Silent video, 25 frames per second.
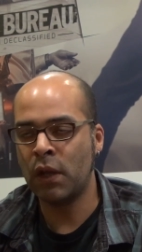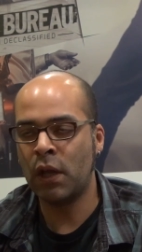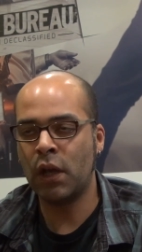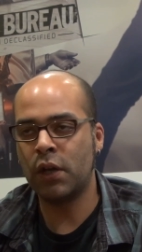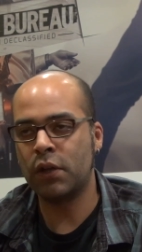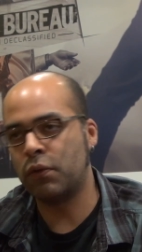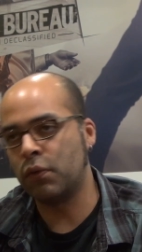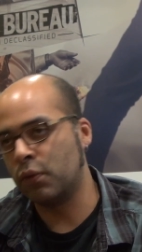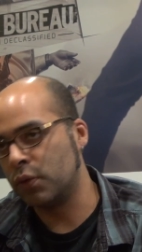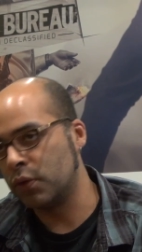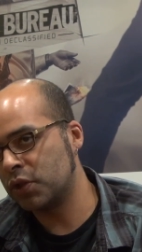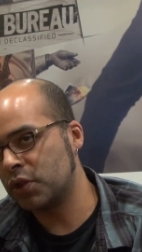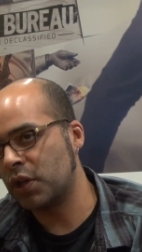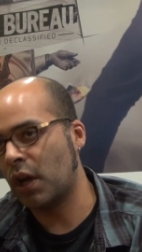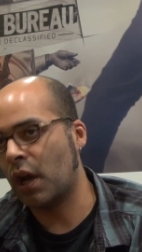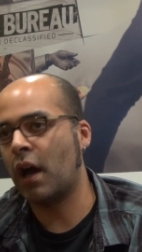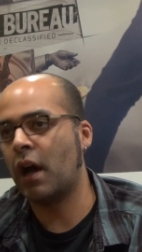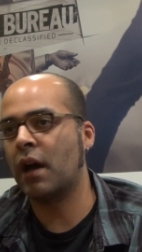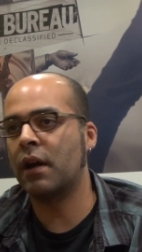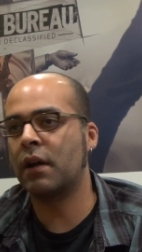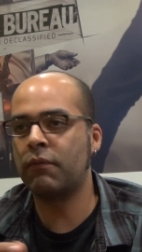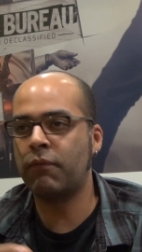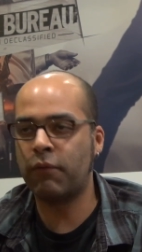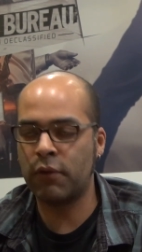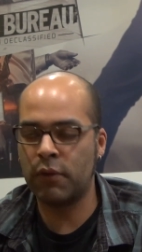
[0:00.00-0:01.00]
a
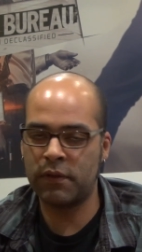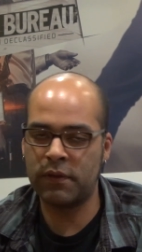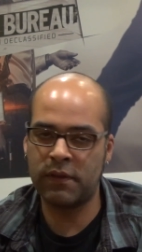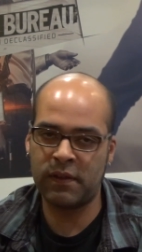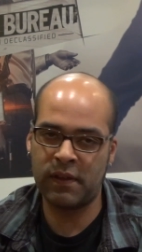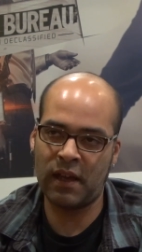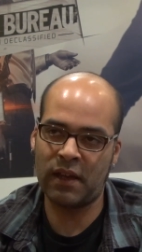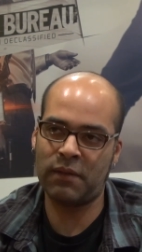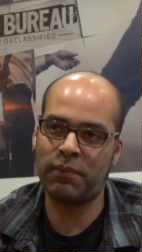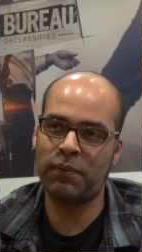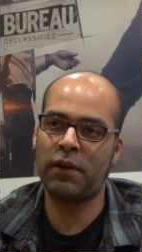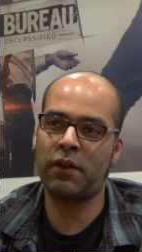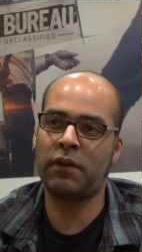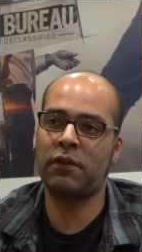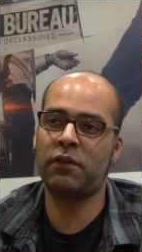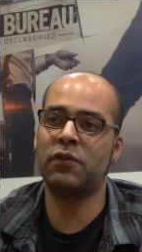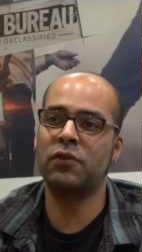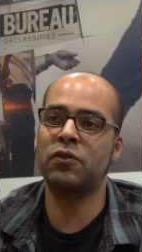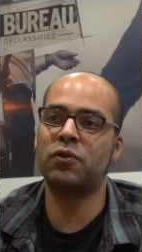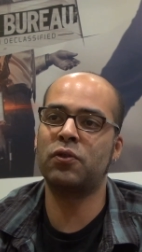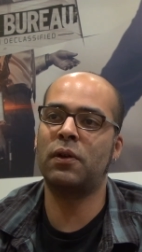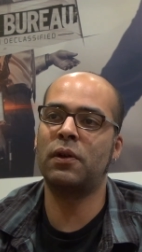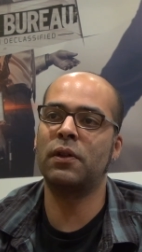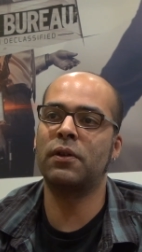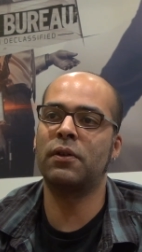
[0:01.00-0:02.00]
DualShock versus the Xbox
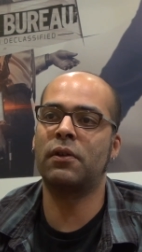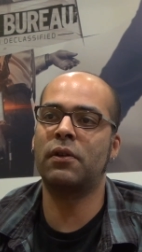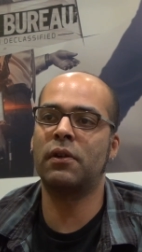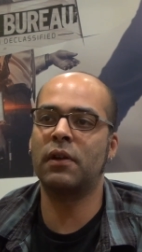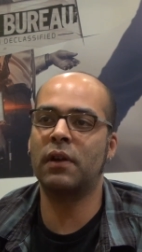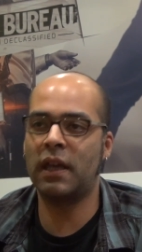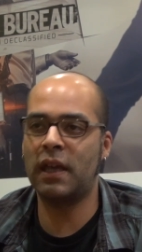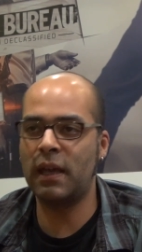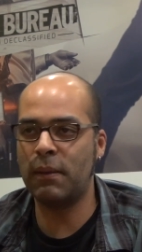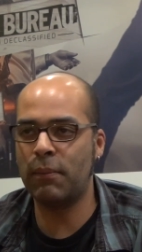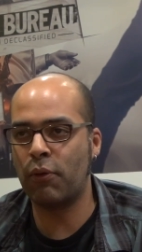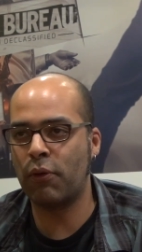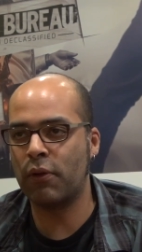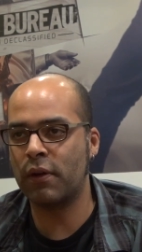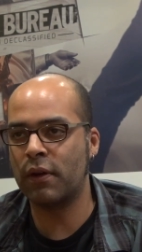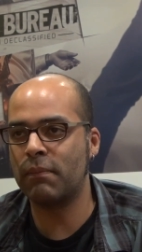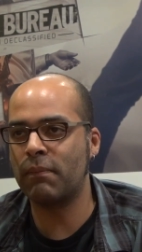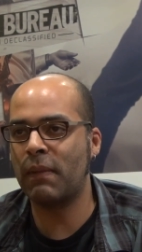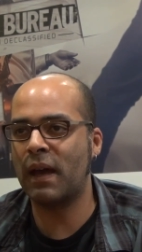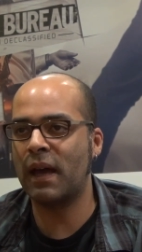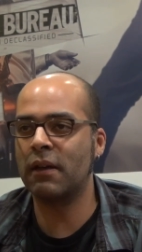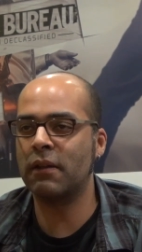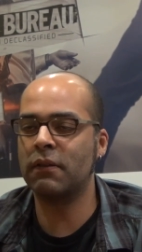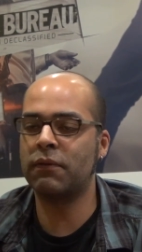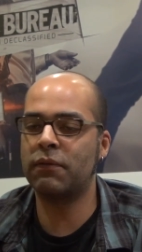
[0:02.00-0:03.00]
controller or a keyboard
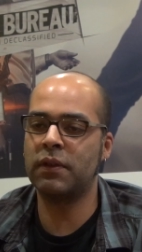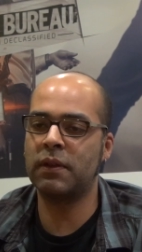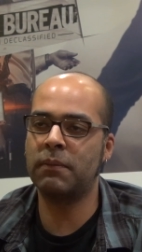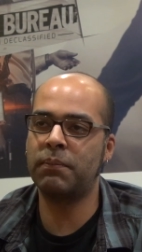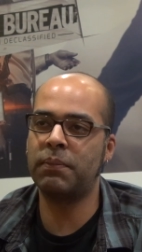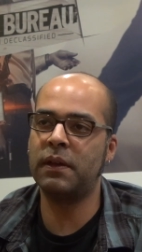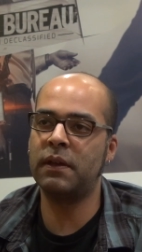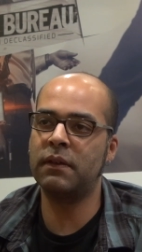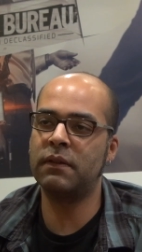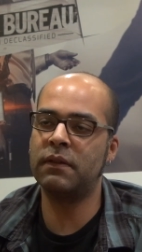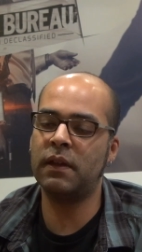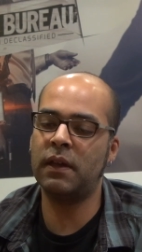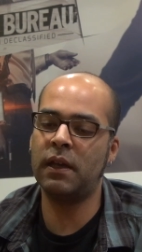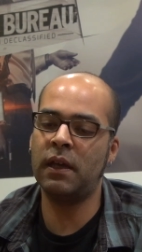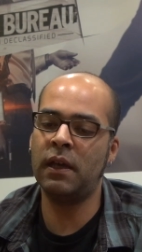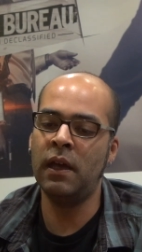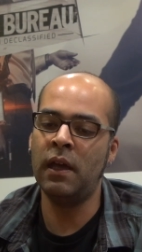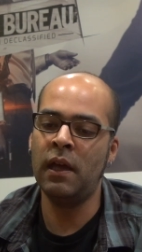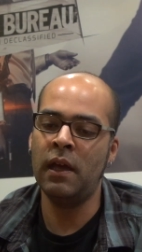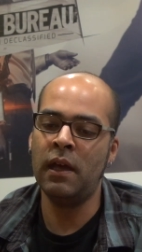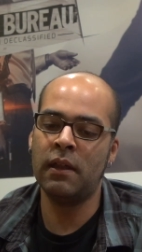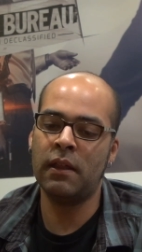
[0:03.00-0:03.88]
and mouse for the PC.